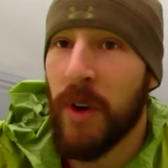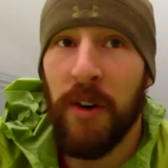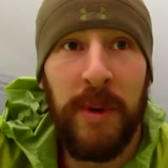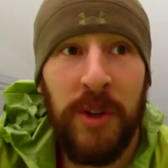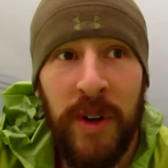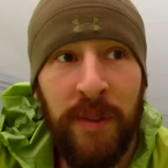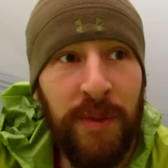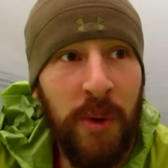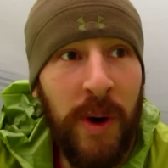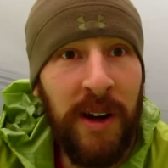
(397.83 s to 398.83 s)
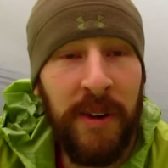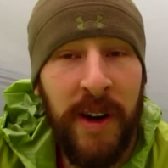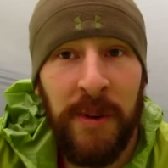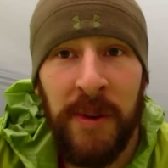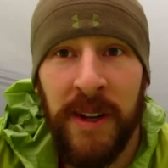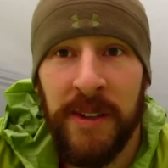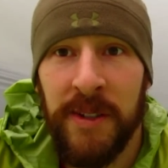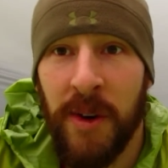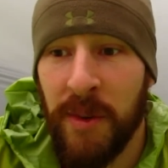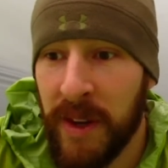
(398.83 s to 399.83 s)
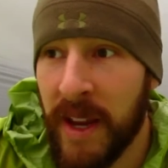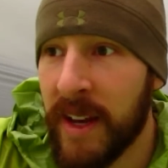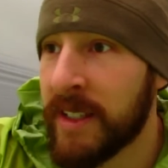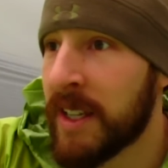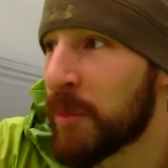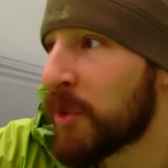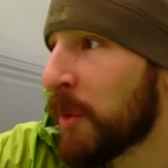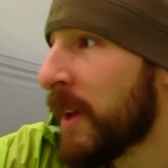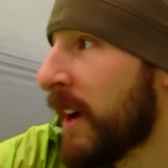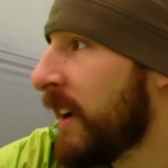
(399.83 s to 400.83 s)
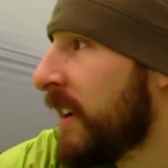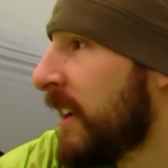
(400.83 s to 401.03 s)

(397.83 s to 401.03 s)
why I've been doing it for a while now. So if you can get any tips from that,